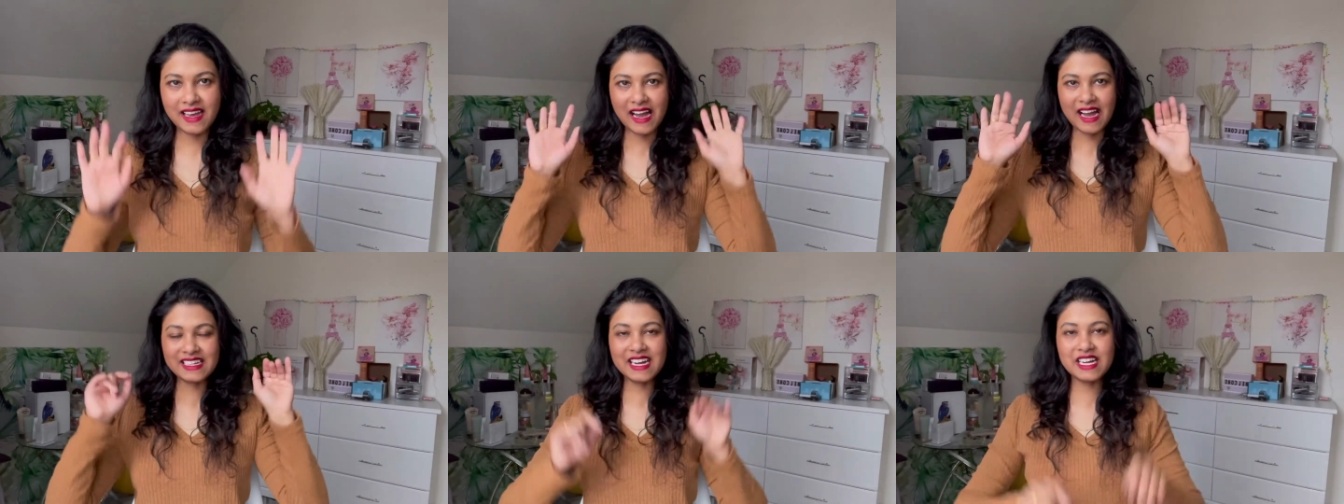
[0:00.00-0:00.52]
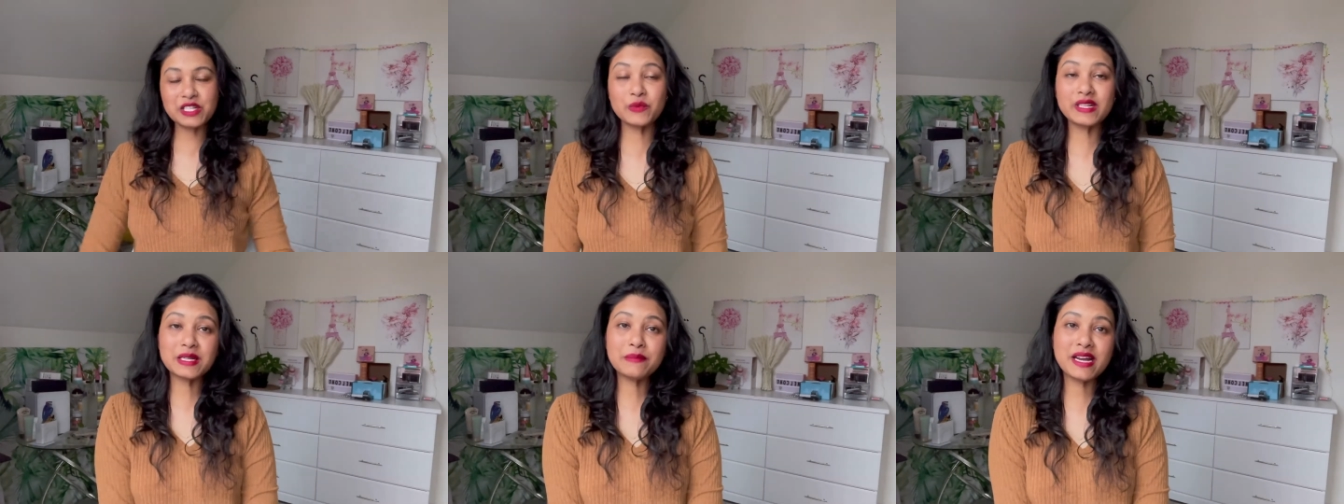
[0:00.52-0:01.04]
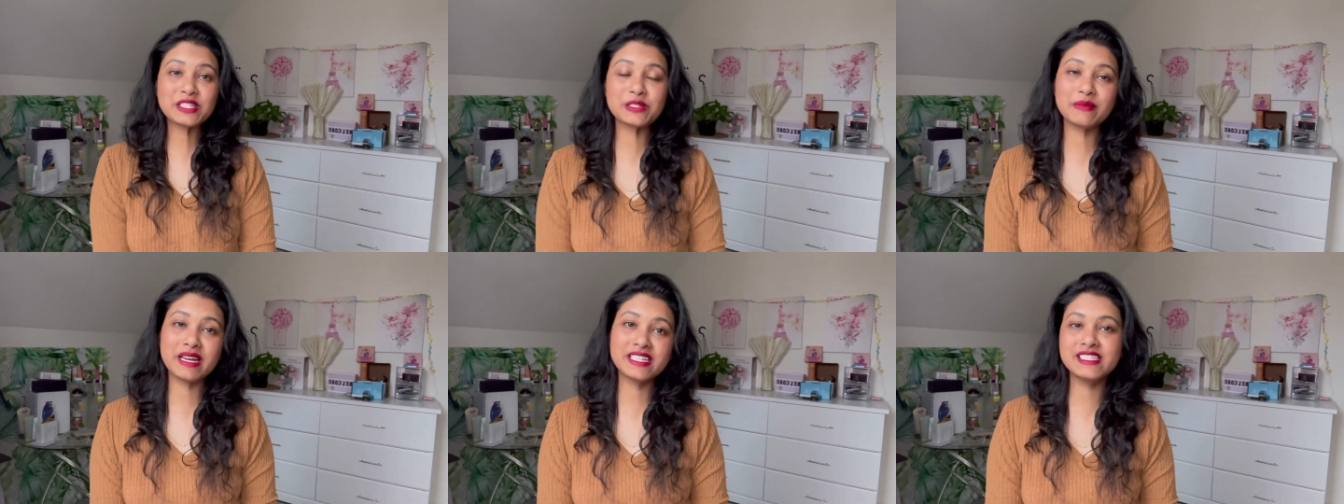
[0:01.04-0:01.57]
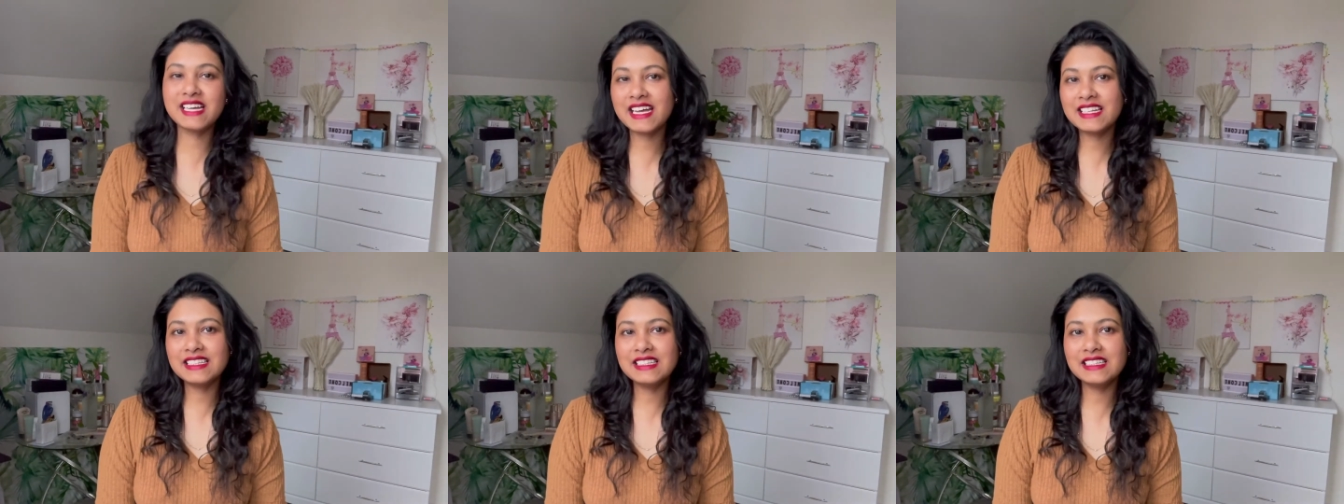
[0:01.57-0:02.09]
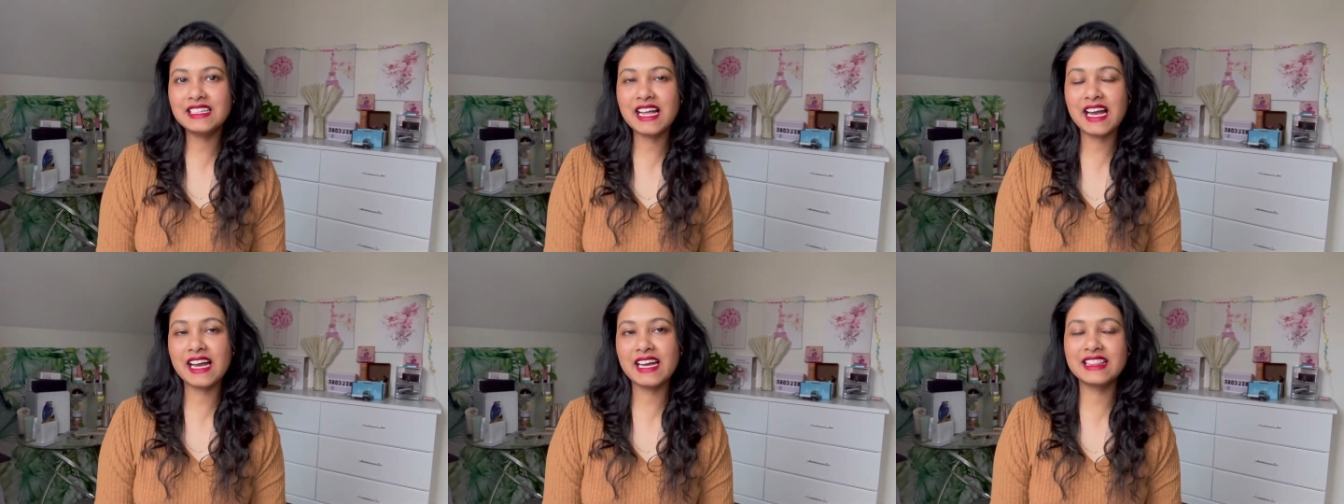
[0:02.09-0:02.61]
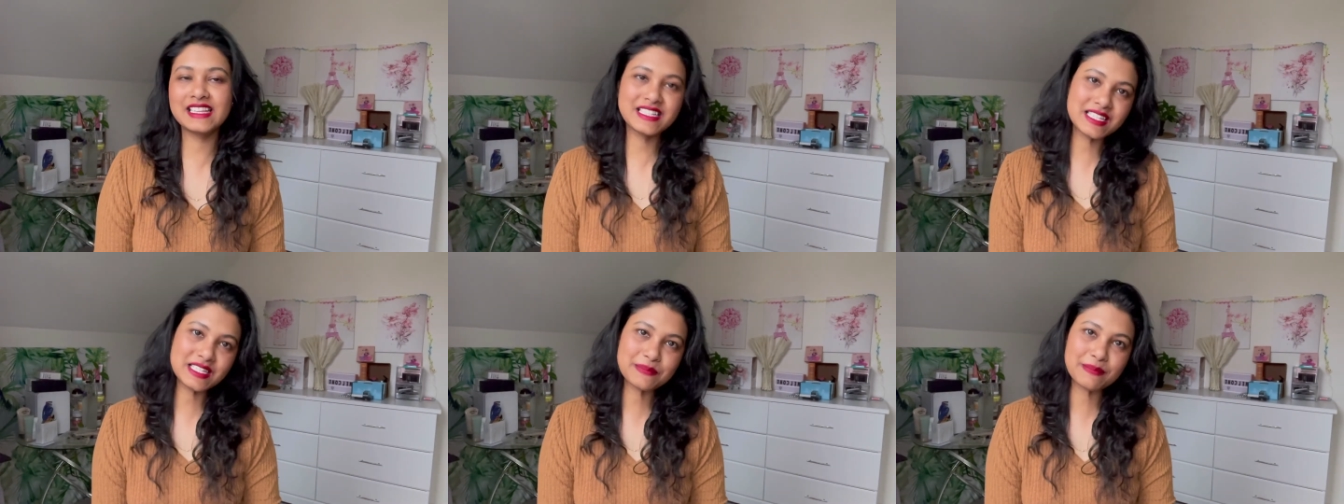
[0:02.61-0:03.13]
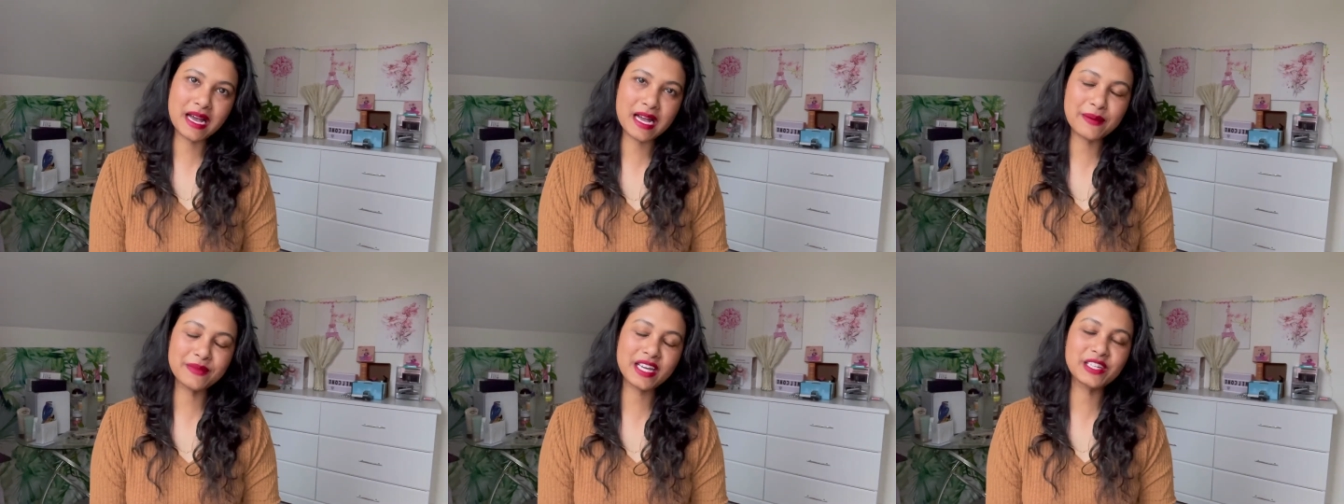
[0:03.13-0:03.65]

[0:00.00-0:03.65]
Hi guys, welcome back to my channel and this is Pam.